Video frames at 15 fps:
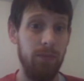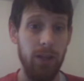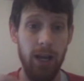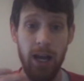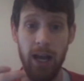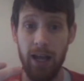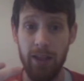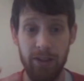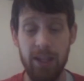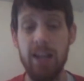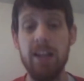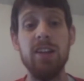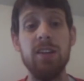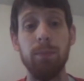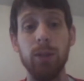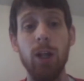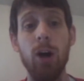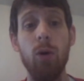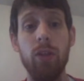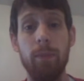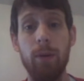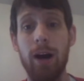that they need to
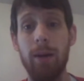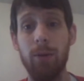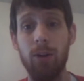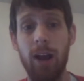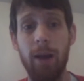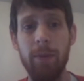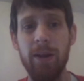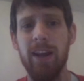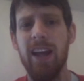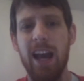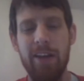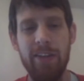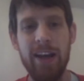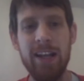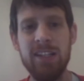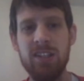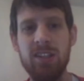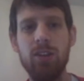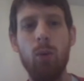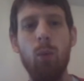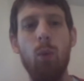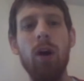blow the bomber up. And that's
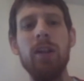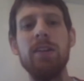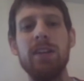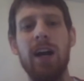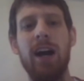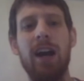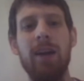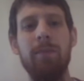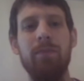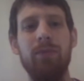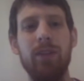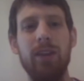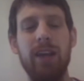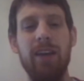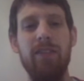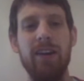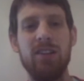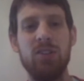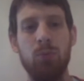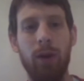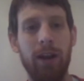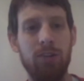the one time in
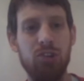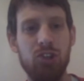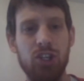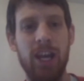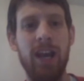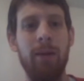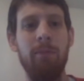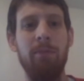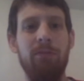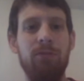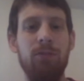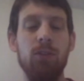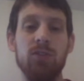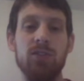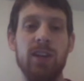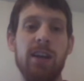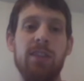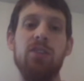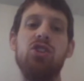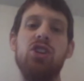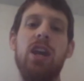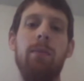this where Cham feels like
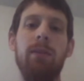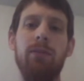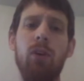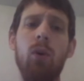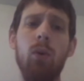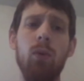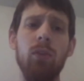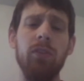the Cham of old.